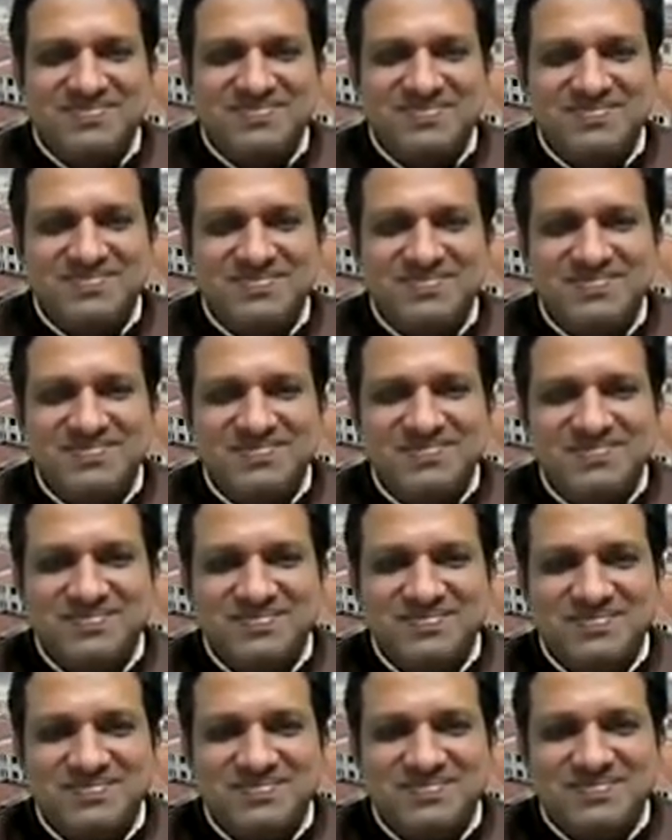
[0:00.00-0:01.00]

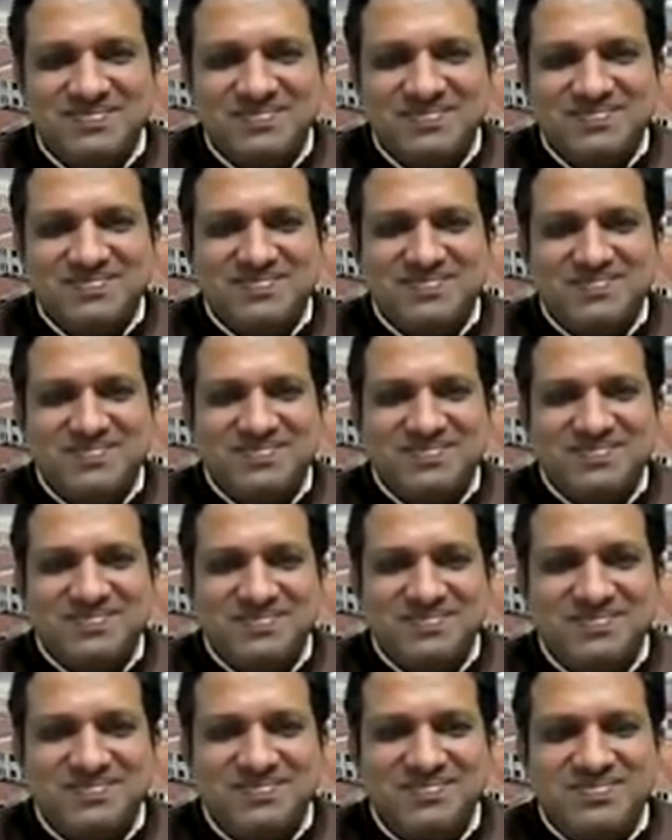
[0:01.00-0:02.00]

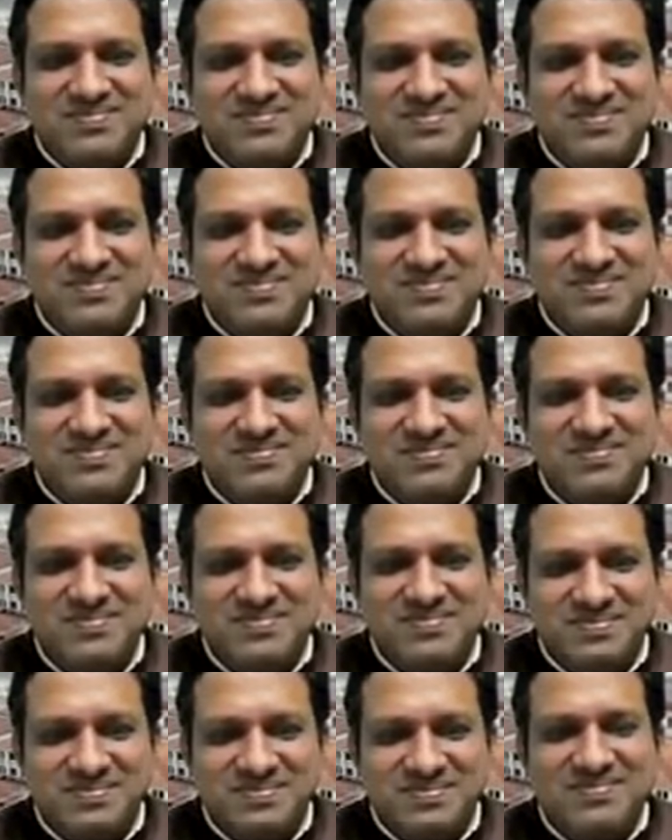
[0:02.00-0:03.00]

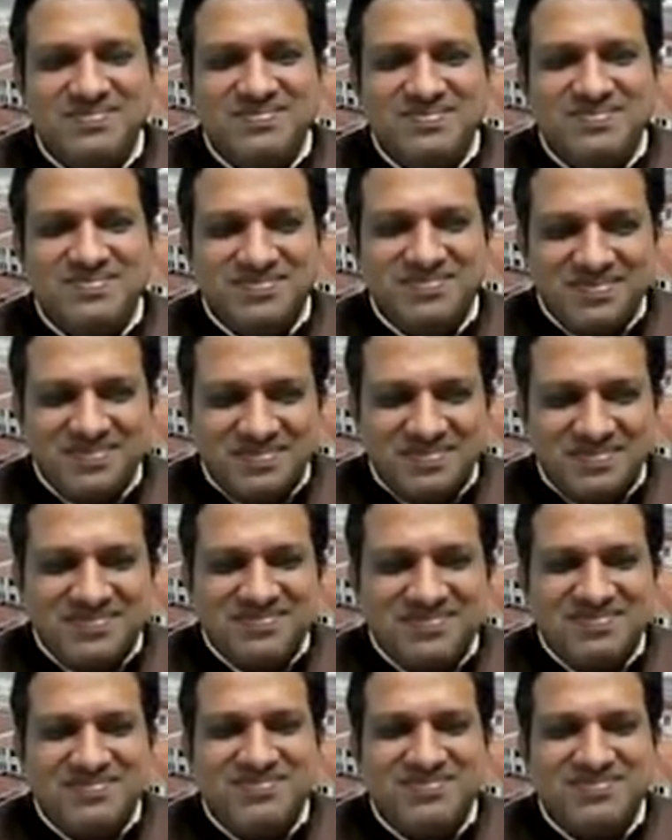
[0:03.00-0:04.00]

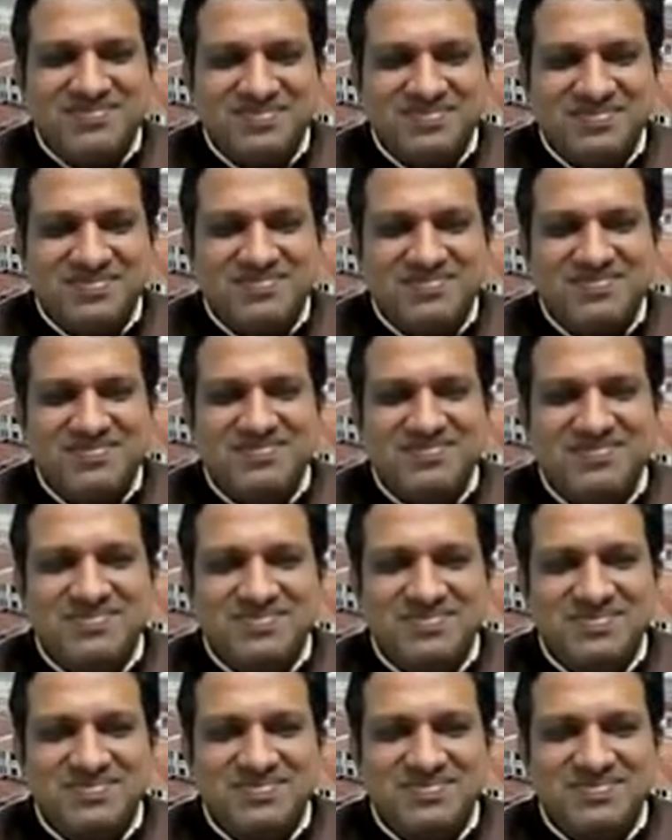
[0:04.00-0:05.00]

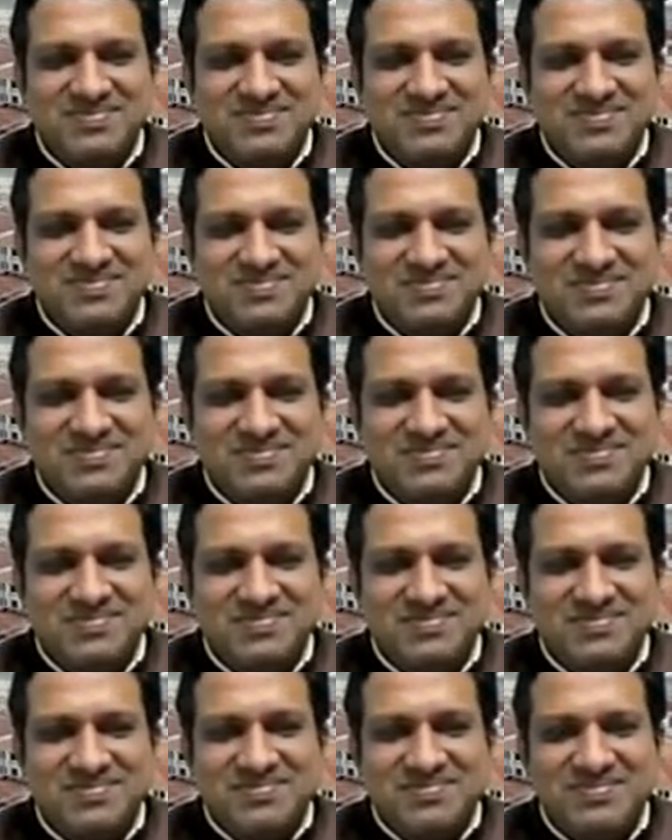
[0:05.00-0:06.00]

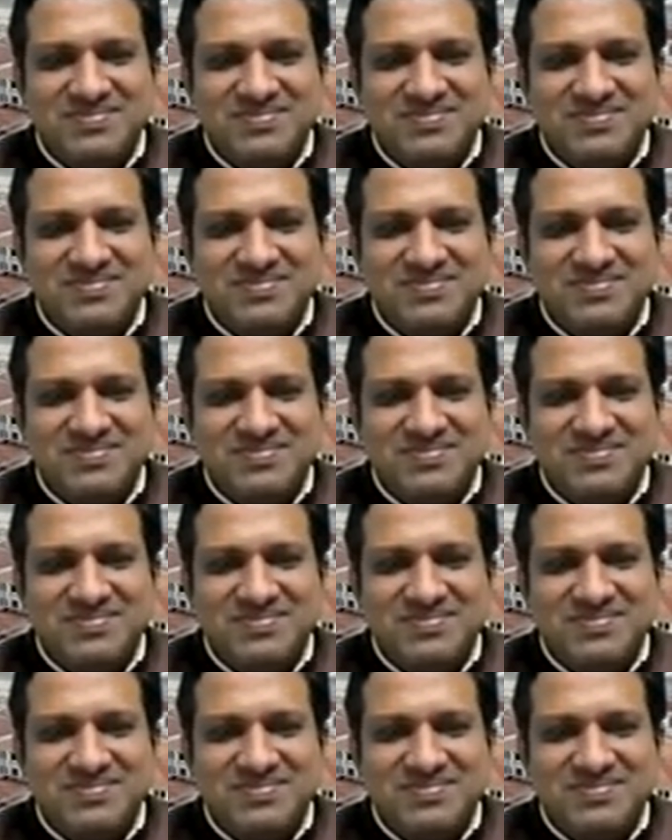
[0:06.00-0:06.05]
No words are spoken by the person on screen.